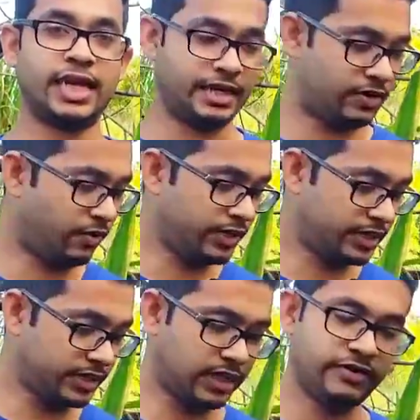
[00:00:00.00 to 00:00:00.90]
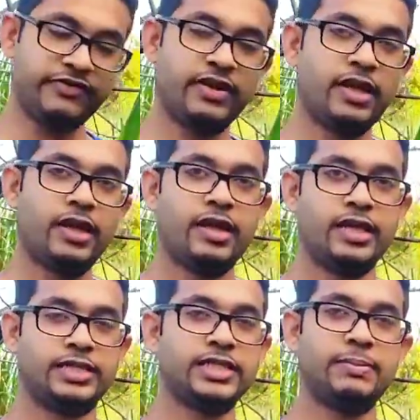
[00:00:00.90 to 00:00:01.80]
And the corn itself
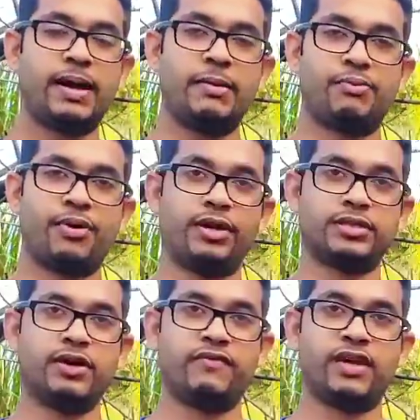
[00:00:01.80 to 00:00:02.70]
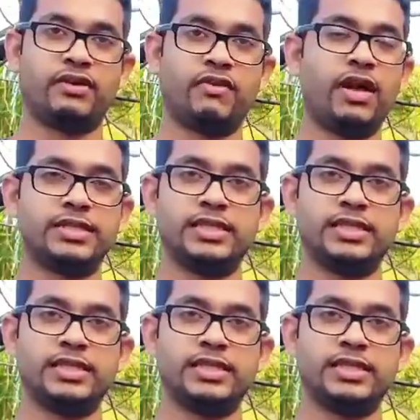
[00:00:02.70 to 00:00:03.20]
is just a byproduct of that grass.